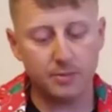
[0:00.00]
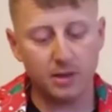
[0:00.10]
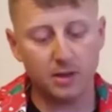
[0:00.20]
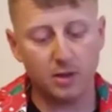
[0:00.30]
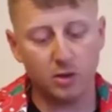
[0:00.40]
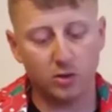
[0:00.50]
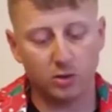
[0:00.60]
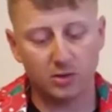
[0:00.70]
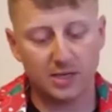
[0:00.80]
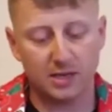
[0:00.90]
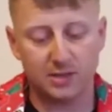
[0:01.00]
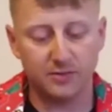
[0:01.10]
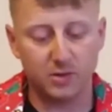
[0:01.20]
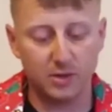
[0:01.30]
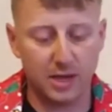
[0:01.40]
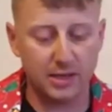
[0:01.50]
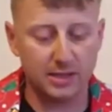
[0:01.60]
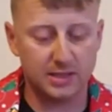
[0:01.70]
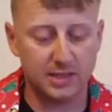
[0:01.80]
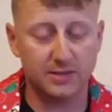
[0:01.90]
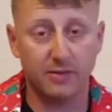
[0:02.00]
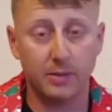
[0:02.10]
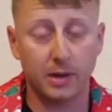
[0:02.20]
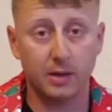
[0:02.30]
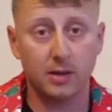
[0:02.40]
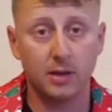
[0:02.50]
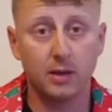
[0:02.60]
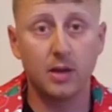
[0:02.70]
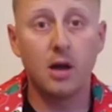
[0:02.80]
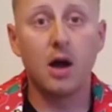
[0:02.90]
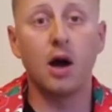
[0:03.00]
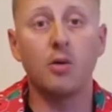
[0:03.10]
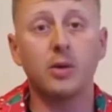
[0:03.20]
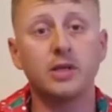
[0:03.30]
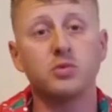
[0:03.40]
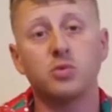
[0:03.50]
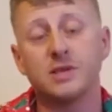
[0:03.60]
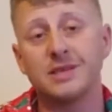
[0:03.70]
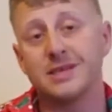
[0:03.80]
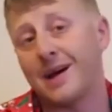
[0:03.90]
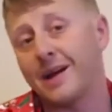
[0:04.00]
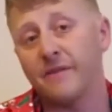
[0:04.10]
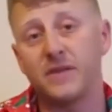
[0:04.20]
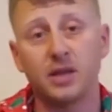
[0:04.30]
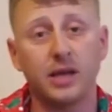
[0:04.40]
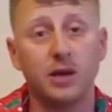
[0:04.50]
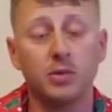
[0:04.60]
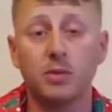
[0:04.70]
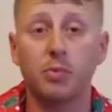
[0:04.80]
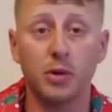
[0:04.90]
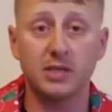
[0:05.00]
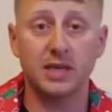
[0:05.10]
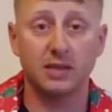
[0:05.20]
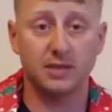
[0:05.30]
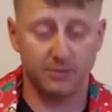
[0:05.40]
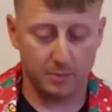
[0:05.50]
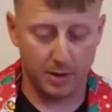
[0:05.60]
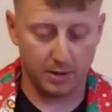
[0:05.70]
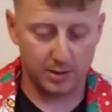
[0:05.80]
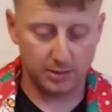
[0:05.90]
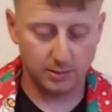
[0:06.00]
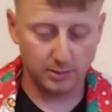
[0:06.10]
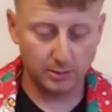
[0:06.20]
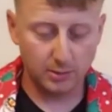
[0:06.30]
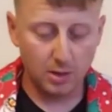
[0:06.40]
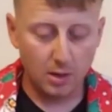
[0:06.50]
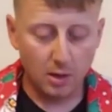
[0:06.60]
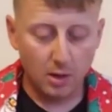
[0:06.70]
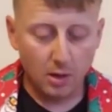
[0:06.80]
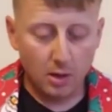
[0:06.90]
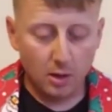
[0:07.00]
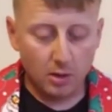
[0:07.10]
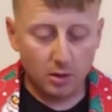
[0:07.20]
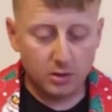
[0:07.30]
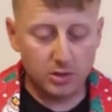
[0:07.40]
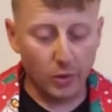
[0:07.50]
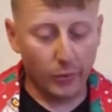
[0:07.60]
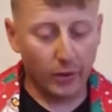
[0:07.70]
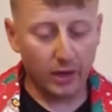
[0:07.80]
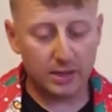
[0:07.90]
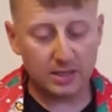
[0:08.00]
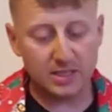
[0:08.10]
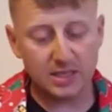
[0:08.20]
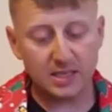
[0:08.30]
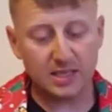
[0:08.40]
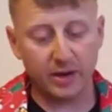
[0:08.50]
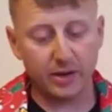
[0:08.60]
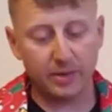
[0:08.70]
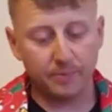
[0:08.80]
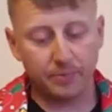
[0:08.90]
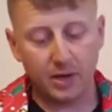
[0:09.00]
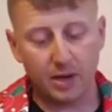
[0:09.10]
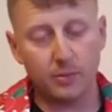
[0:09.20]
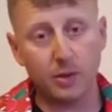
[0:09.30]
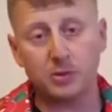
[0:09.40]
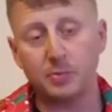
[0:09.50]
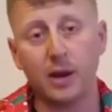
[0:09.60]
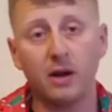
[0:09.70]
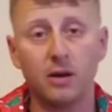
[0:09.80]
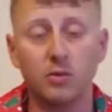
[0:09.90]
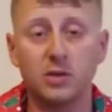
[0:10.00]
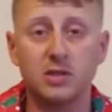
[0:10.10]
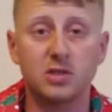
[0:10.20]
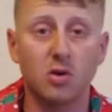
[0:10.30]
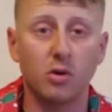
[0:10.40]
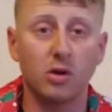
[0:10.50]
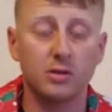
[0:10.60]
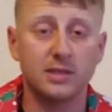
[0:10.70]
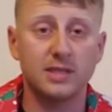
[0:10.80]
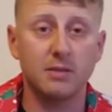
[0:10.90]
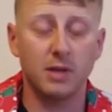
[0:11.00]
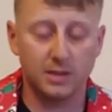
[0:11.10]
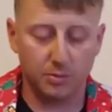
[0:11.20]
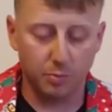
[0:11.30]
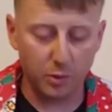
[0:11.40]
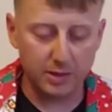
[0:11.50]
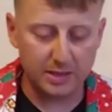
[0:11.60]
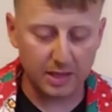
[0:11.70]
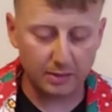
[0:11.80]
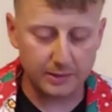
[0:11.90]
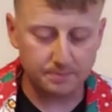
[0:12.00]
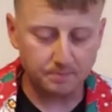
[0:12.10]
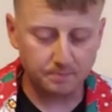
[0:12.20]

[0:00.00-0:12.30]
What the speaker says: the Girl Scouts of the United States of America, which was not affiliated with the Boy Scouts of America. So, Sea Scouting, that was going along the same lines of Boy Scouting,